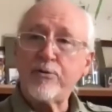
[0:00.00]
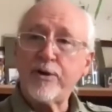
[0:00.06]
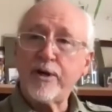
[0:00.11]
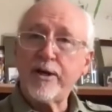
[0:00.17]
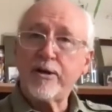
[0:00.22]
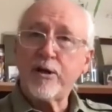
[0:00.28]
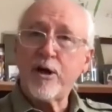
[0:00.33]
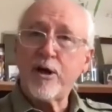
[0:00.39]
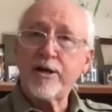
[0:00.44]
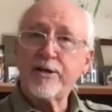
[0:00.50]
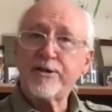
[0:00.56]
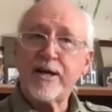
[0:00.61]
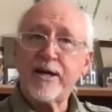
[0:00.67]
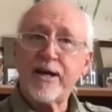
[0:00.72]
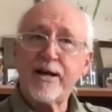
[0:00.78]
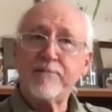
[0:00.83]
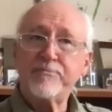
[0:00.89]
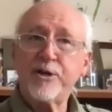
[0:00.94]
And a lot of
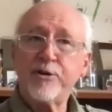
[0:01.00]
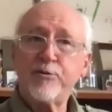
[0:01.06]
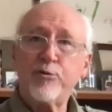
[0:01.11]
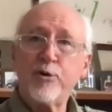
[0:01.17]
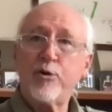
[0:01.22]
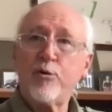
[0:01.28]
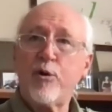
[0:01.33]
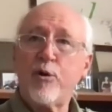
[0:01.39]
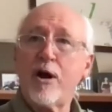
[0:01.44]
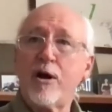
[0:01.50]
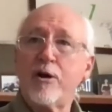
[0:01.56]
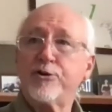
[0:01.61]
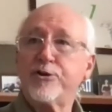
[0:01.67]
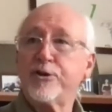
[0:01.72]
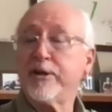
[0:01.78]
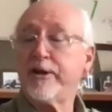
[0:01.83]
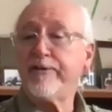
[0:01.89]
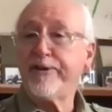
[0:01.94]
times it
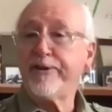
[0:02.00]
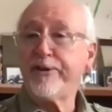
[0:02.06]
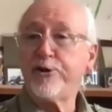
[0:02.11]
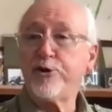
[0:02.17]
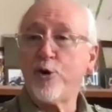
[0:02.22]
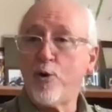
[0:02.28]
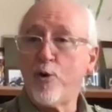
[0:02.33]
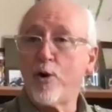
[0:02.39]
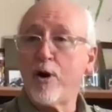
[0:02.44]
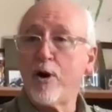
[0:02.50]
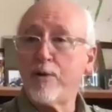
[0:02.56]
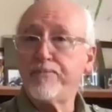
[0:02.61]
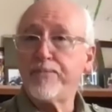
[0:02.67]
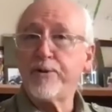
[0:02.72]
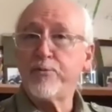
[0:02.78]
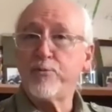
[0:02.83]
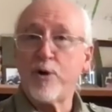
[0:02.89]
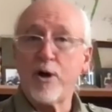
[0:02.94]
requires leaving the door
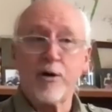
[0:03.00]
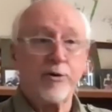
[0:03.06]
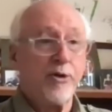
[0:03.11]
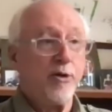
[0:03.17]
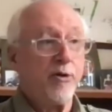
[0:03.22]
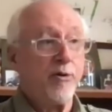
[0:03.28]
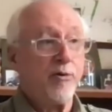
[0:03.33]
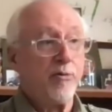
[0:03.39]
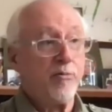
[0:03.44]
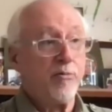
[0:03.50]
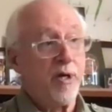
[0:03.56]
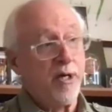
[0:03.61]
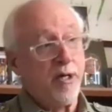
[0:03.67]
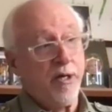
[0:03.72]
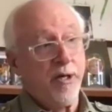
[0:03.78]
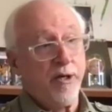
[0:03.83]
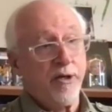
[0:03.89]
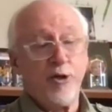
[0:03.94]
open while you
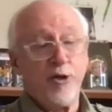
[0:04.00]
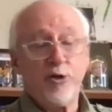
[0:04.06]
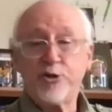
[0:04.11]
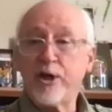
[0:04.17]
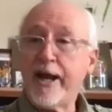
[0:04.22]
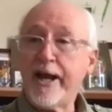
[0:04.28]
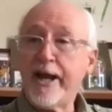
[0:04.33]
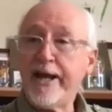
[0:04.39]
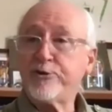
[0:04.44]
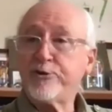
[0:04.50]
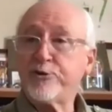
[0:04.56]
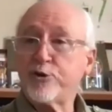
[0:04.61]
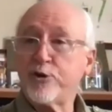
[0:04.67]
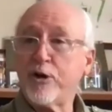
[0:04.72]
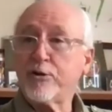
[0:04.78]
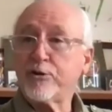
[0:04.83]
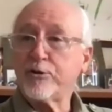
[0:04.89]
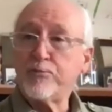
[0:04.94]
use a hand
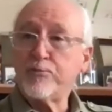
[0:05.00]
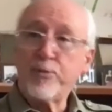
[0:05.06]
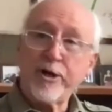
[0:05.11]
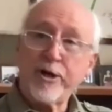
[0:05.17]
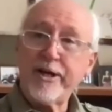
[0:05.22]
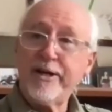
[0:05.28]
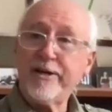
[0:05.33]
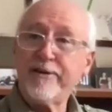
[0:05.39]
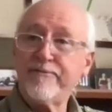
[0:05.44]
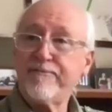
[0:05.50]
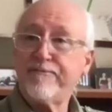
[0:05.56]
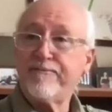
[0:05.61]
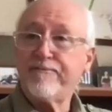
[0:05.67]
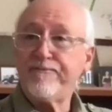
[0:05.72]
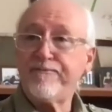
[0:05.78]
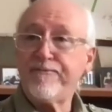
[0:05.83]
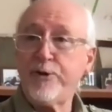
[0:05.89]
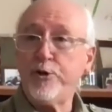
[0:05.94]
truck to bring in
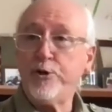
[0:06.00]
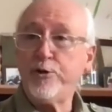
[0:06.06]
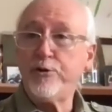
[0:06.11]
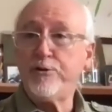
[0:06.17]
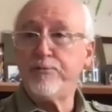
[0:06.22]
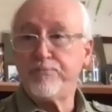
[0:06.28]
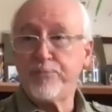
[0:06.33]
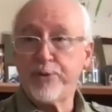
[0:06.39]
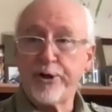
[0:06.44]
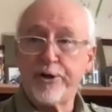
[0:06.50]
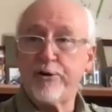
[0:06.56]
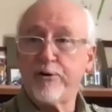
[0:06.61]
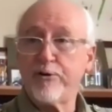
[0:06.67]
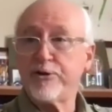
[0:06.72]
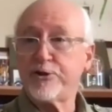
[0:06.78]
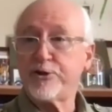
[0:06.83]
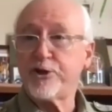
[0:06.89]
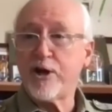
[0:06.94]
food and put it
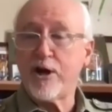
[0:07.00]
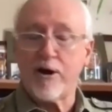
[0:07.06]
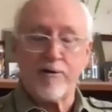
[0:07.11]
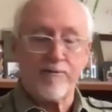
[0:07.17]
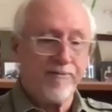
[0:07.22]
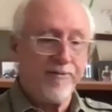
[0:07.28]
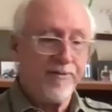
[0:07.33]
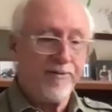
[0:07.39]
on the shelf.